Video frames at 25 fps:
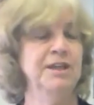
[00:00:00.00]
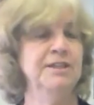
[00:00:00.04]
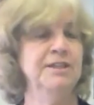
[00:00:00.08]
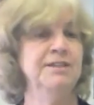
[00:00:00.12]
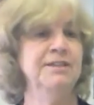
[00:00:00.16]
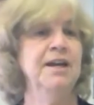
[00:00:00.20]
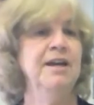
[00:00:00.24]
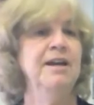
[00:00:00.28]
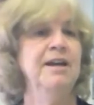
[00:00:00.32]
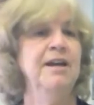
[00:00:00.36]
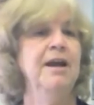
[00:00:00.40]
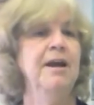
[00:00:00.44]
is,
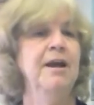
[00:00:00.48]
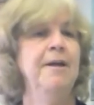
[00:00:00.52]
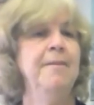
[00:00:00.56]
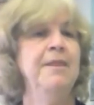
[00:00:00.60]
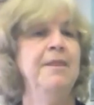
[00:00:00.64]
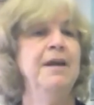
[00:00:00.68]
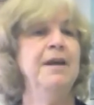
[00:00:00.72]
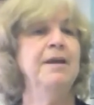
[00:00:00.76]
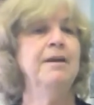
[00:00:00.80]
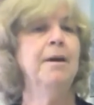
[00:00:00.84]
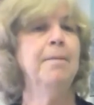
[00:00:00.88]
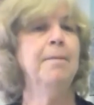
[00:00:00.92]

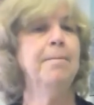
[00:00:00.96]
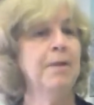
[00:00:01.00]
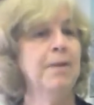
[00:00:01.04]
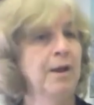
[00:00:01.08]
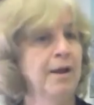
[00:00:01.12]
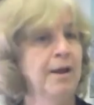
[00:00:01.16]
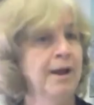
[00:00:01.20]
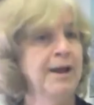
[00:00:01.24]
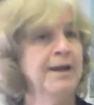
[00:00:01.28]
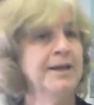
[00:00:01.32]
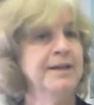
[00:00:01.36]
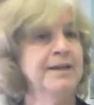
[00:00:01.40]
and then
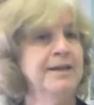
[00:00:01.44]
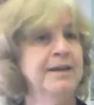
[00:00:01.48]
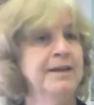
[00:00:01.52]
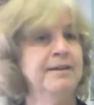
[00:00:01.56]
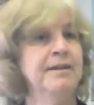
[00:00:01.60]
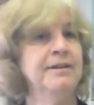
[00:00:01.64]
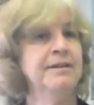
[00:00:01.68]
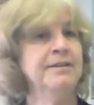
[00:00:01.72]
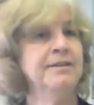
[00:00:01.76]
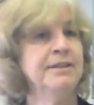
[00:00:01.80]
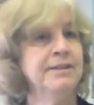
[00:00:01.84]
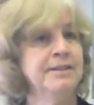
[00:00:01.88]
applying it
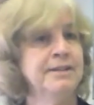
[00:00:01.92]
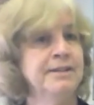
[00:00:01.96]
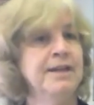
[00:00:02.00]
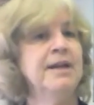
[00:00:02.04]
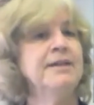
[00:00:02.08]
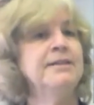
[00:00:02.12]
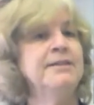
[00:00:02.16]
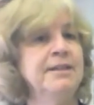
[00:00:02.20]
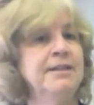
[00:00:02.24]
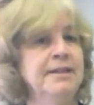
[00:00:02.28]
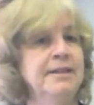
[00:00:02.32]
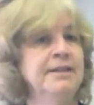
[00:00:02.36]
and
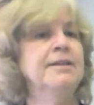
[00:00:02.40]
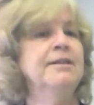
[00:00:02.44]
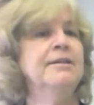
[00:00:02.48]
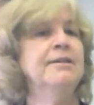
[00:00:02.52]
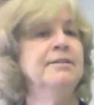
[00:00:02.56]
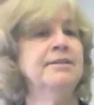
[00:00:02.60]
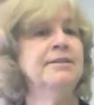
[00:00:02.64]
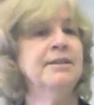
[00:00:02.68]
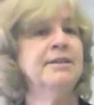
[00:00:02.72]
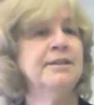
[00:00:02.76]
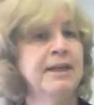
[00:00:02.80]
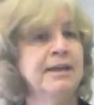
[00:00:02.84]
connecting
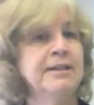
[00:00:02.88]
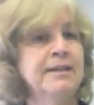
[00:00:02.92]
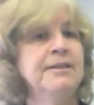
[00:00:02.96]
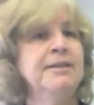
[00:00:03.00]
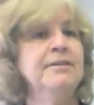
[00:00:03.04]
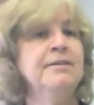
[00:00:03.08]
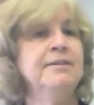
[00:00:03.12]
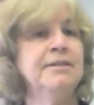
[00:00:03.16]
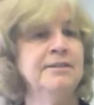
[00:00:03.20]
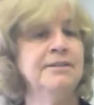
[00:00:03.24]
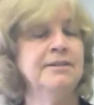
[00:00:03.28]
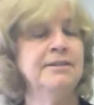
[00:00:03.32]

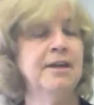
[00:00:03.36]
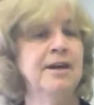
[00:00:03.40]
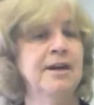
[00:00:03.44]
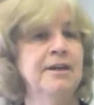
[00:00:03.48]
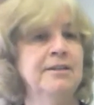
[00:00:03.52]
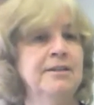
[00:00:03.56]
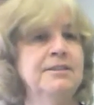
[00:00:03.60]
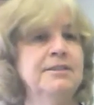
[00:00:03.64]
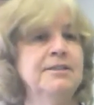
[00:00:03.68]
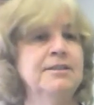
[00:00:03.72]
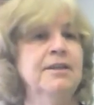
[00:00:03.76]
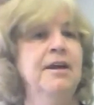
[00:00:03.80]
the dots.